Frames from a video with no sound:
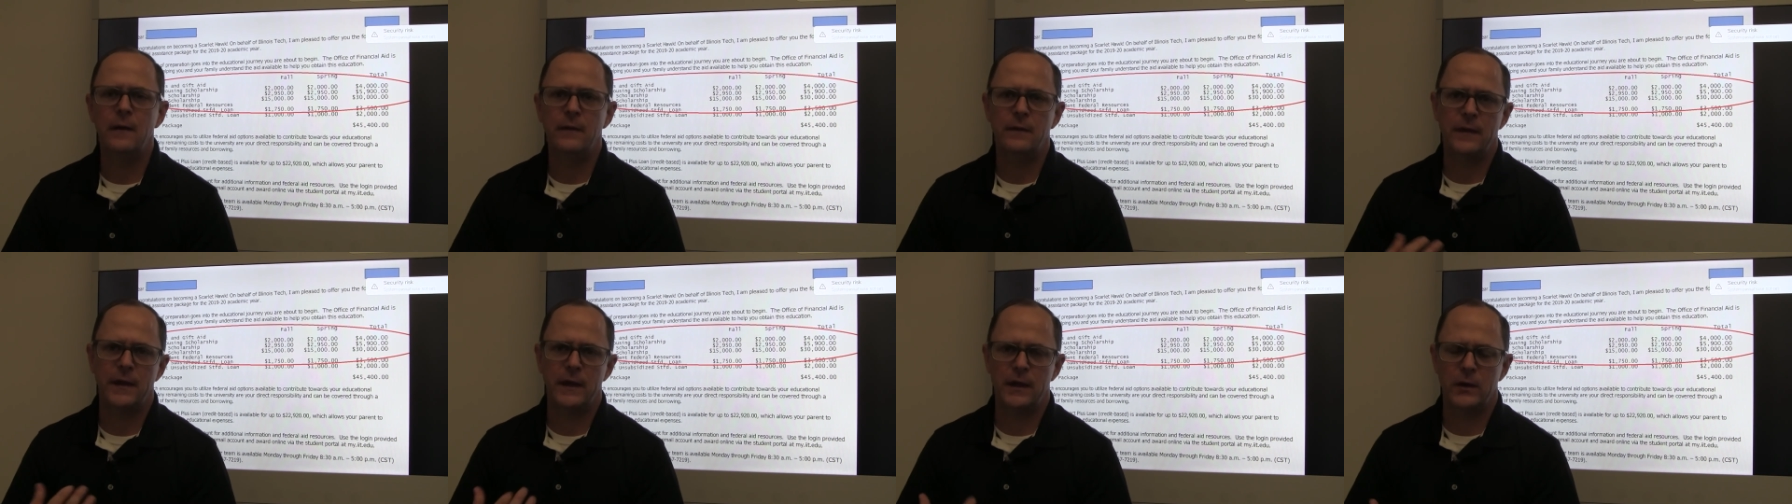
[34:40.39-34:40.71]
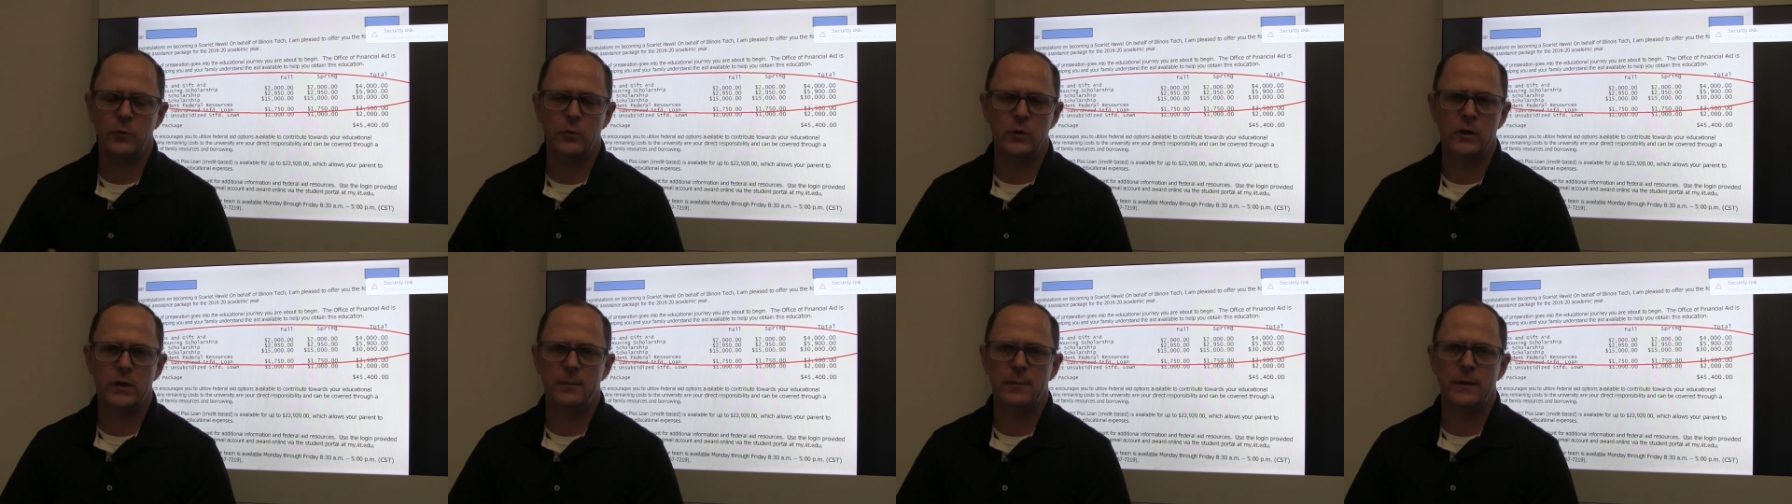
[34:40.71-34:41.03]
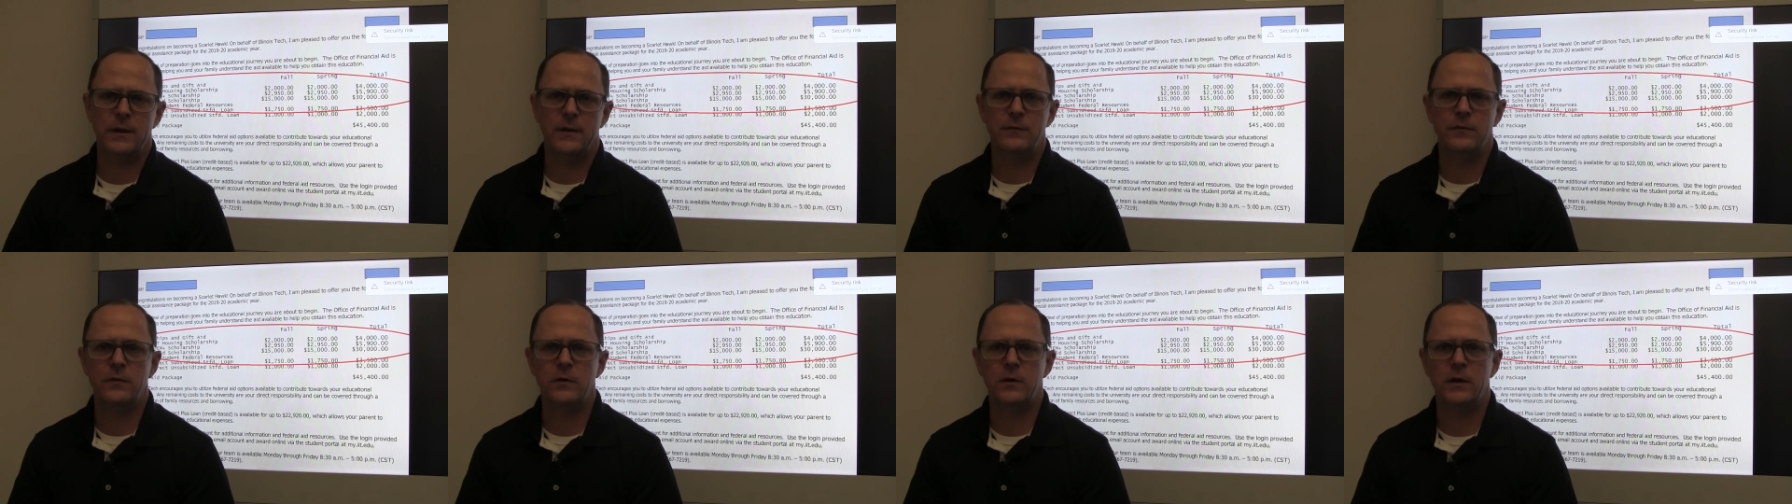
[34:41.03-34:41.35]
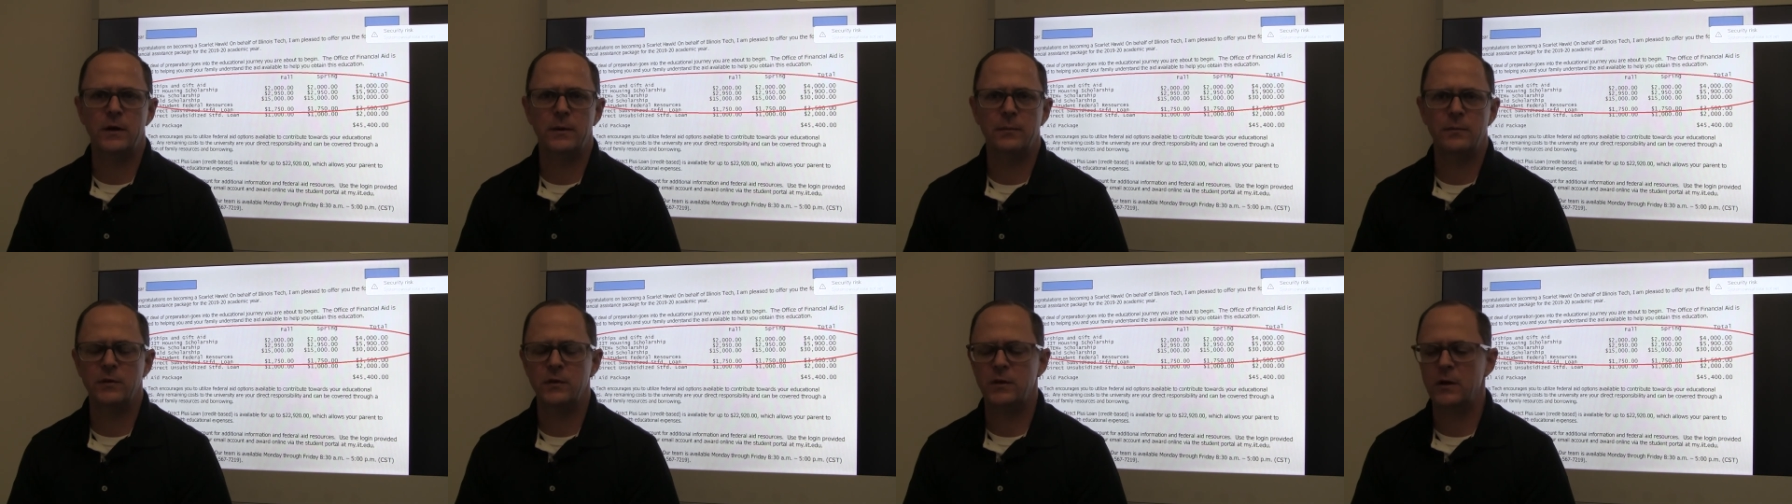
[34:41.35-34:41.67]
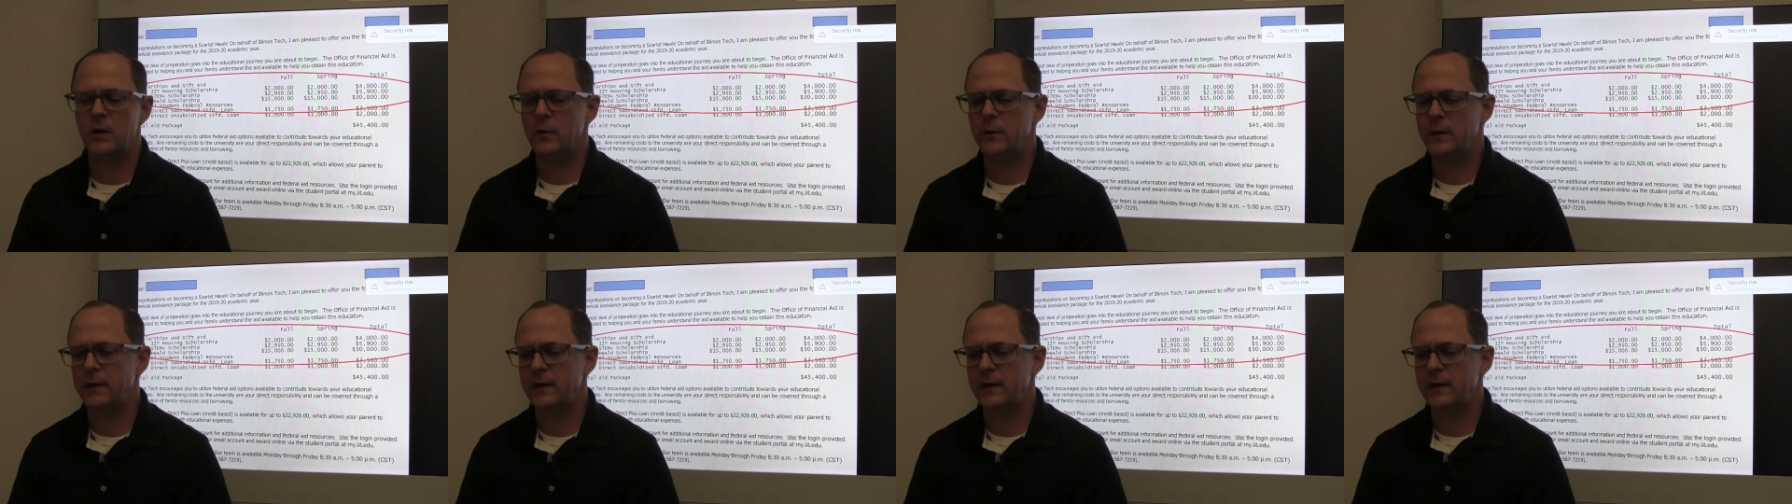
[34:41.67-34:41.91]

than it would have been for him to go